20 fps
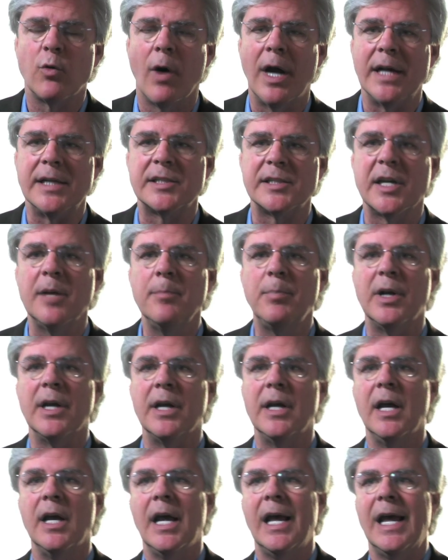quite simply,
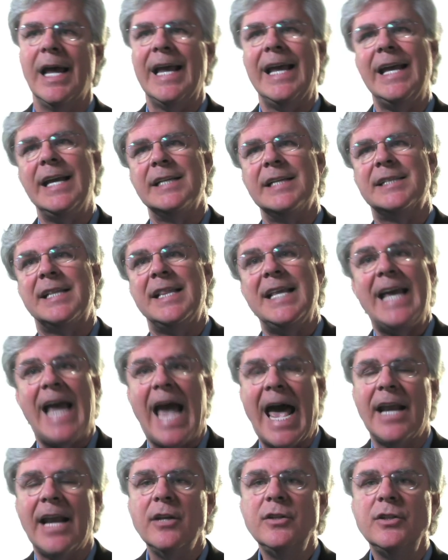is the
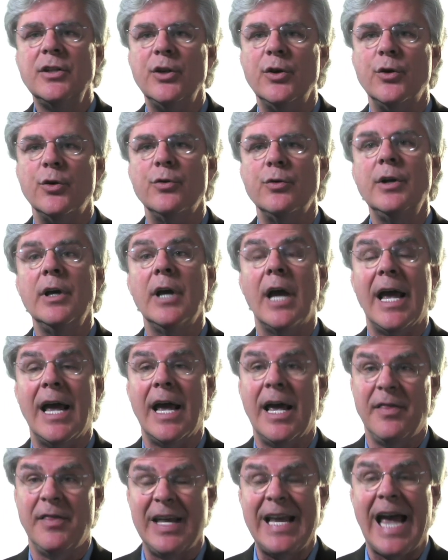attitude
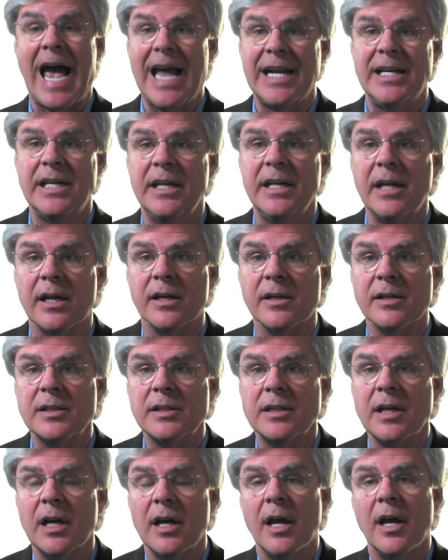and the ideas
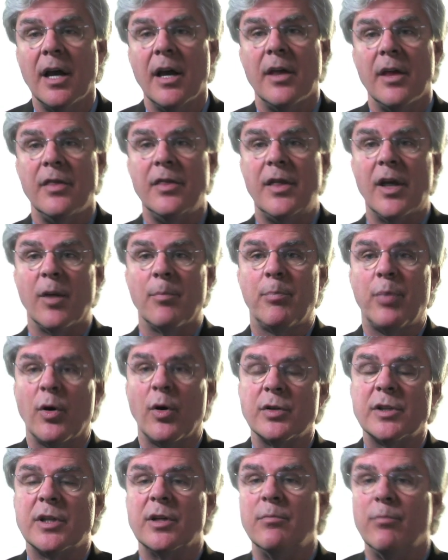that a
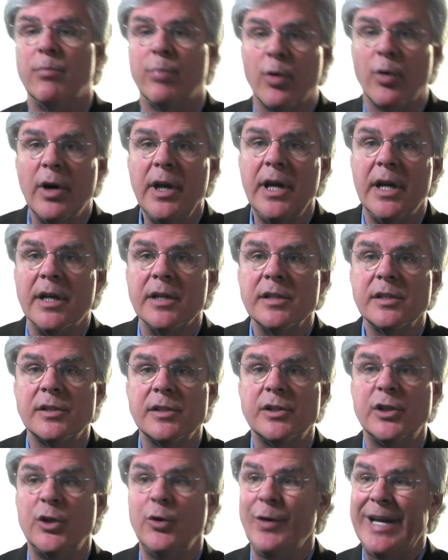person brings
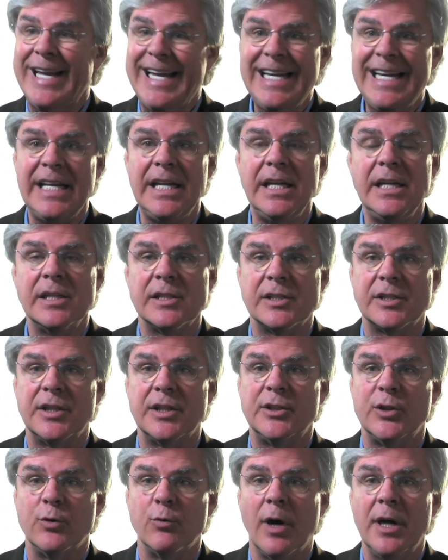to any
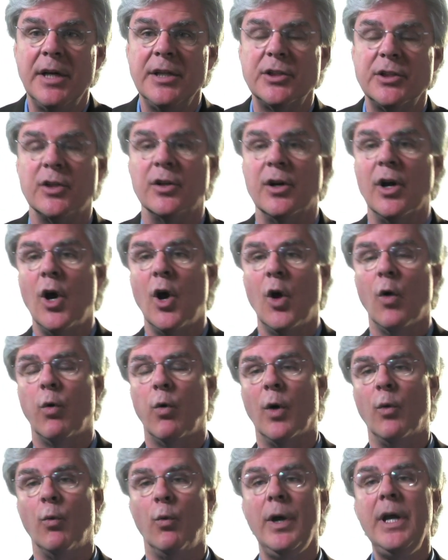situation.
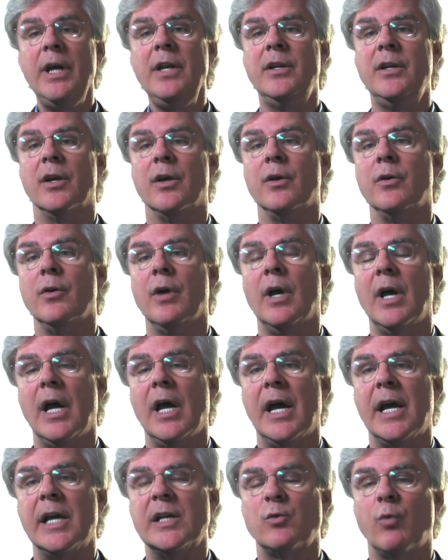What we do
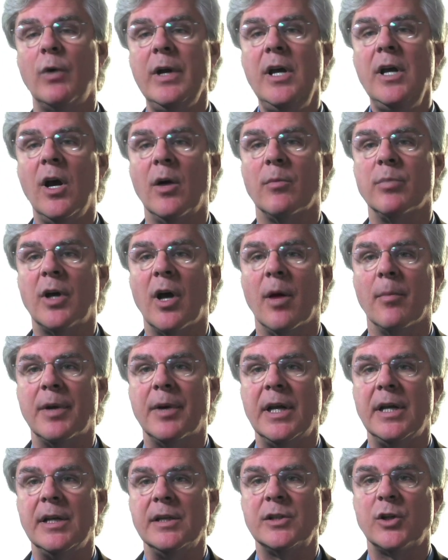is we help
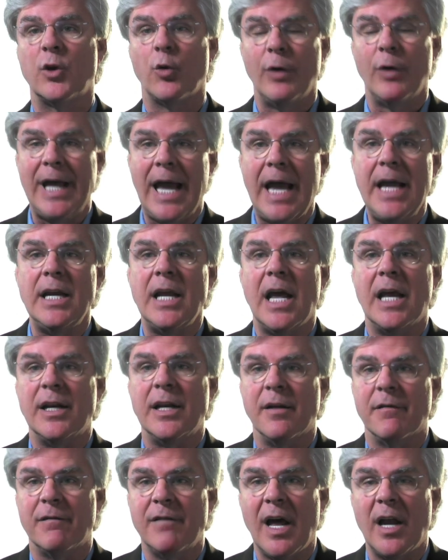companies create and
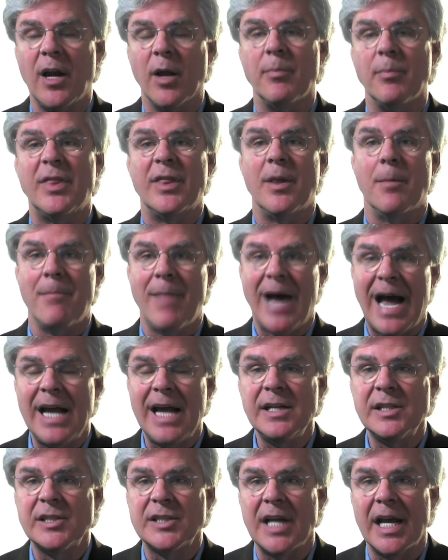develop the
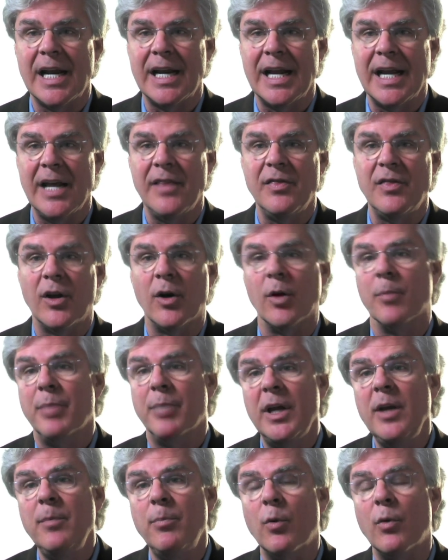mindset in their
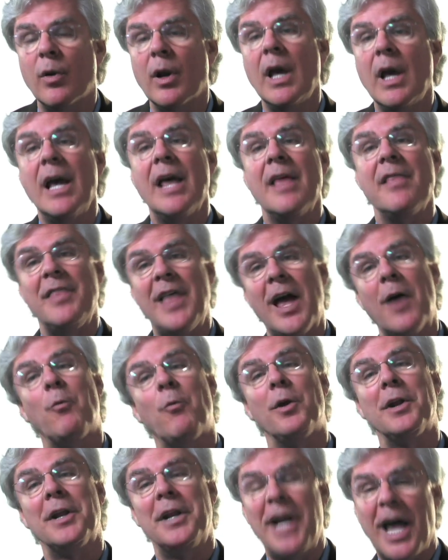people that
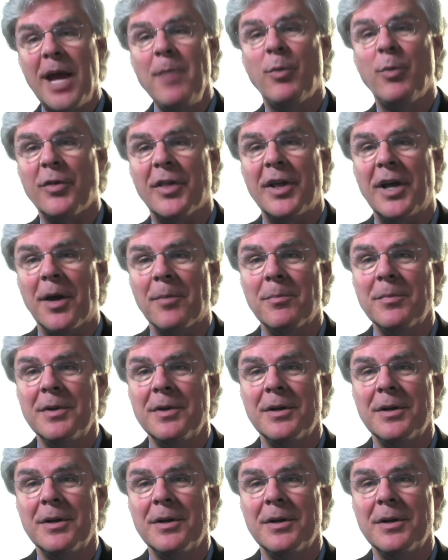will enable them